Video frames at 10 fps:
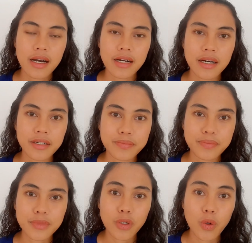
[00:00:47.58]

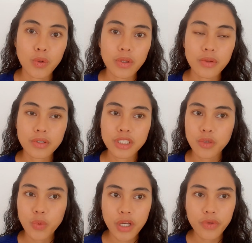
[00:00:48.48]
So just a
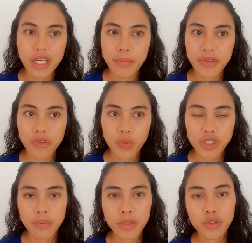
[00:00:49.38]
quick recap before we
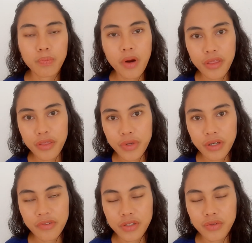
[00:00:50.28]
jump into part 3
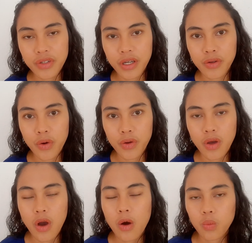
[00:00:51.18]
of Into the Unknown.
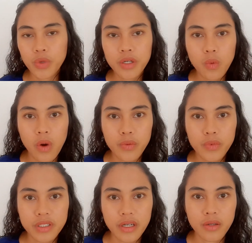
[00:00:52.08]
Week 1, we
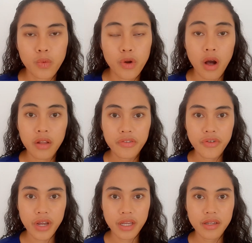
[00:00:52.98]
said we're all
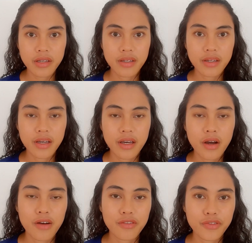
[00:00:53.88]
afraid
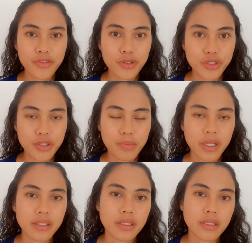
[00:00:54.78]
of the future,
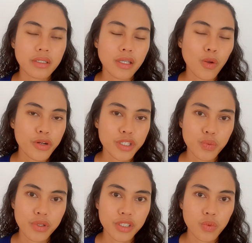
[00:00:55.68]
but the Lord is
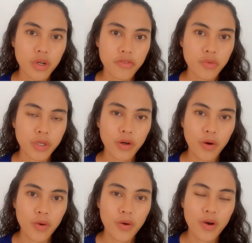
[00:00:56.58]
with us wherever we go.
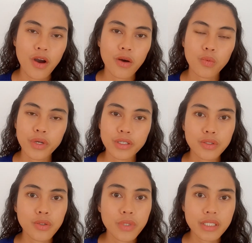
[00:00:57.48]
Week
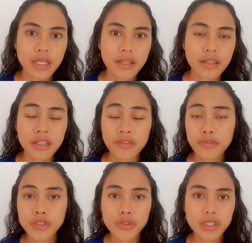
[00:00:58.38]
2, we said that the
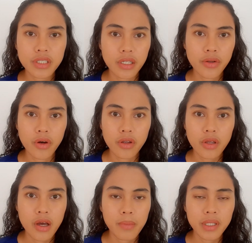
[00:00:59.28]
future is still unknown,
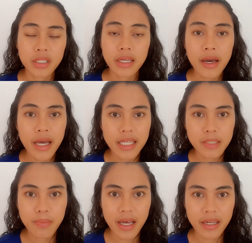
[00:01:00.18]
but that God has a
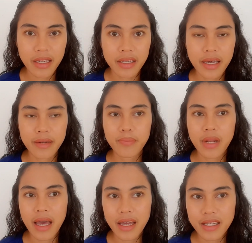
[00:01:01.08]
plan, and that
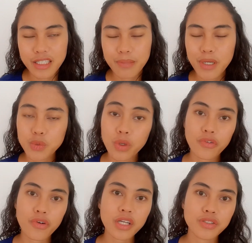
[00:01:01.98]
plan is the best one
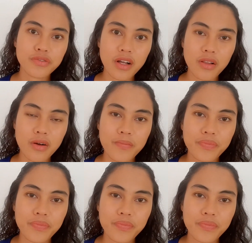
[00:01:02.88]
for us to follow.